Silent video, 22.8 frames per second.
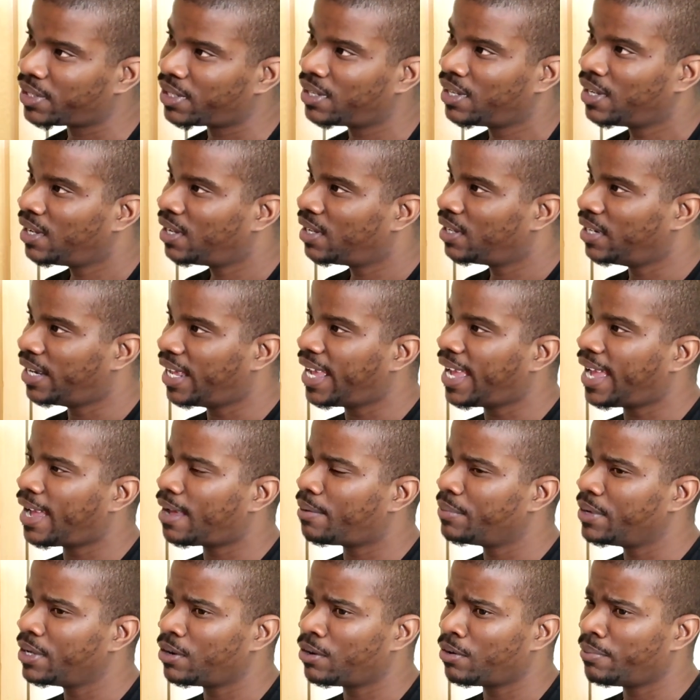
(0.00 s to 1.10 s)
but they
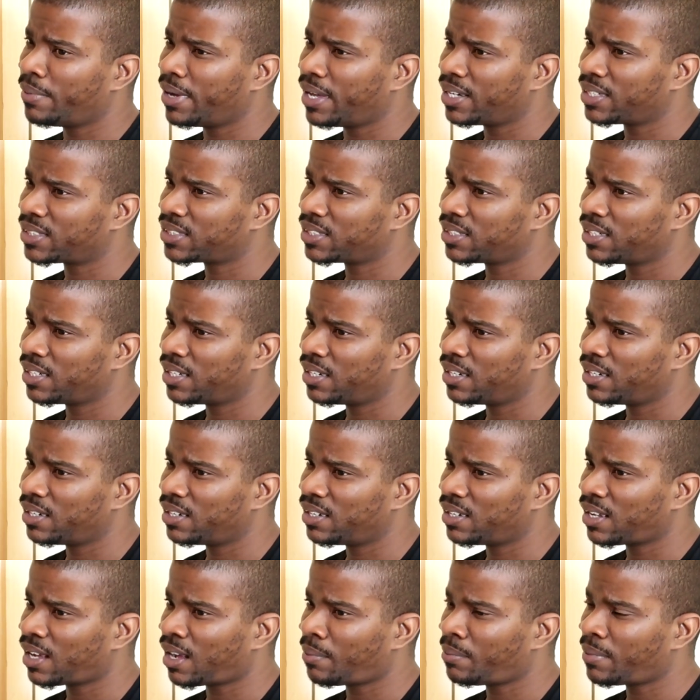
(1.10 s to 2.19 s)
had me on medicine,
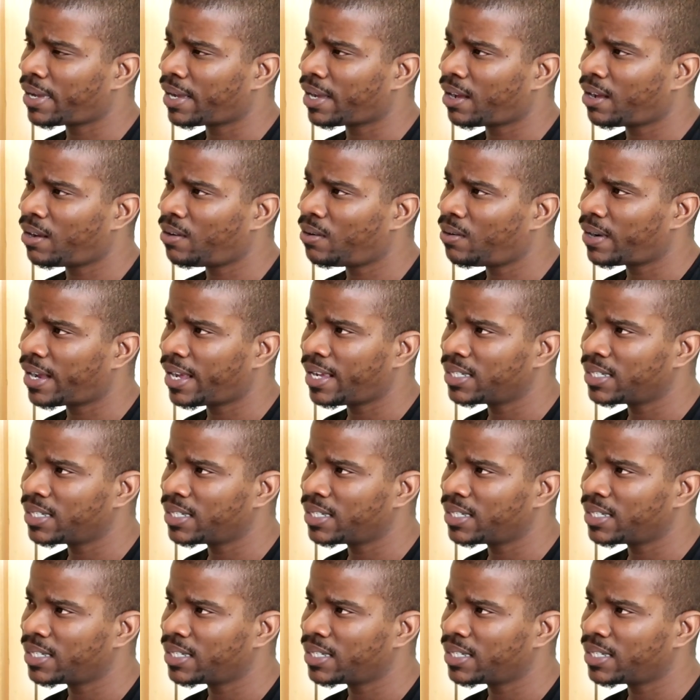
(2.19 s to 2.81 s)
and I'm like, oh,